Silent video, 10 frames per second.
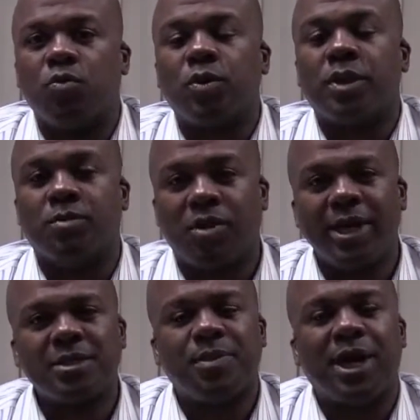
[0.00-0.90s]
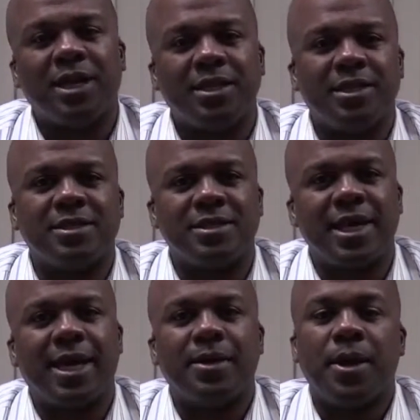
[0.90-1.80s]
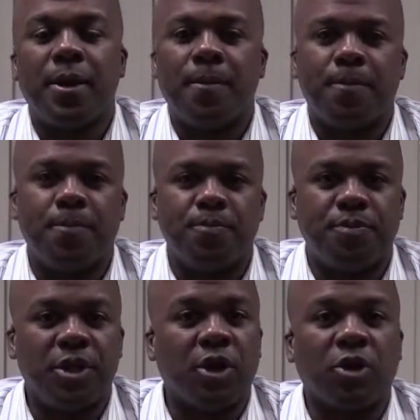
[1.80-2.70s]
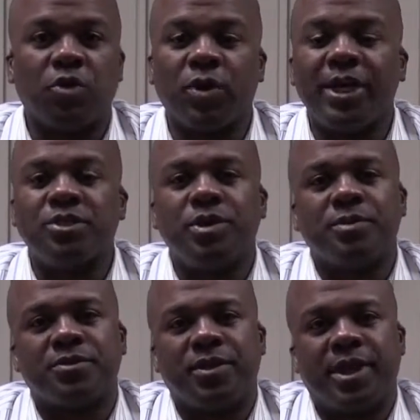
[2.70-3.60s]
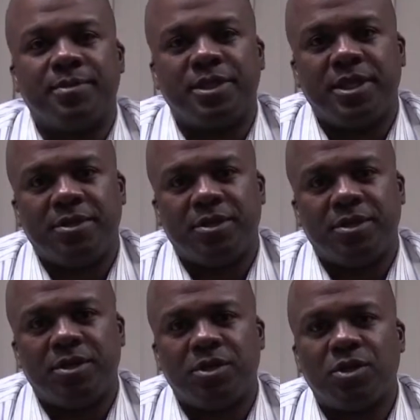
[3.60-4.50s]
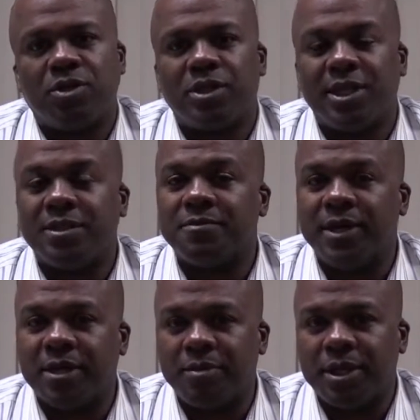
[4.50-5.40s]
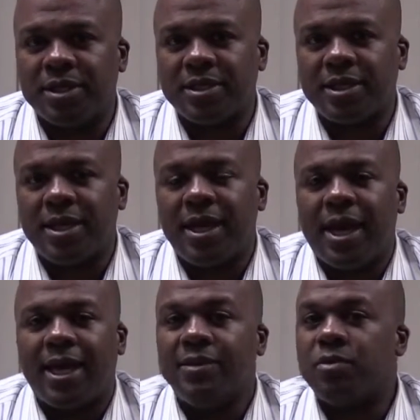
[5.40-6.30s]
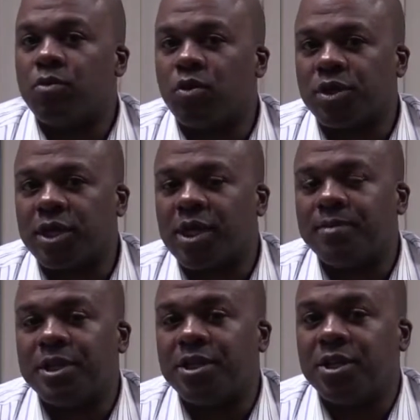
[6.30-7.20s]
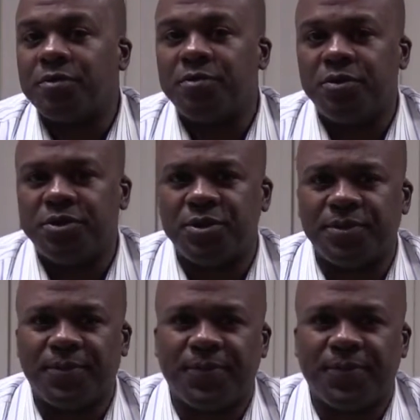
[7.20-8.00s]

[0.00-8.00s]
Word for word: What the bright spot in this is that there are great treatments for Hep C currently in development, and even more to come in the near future.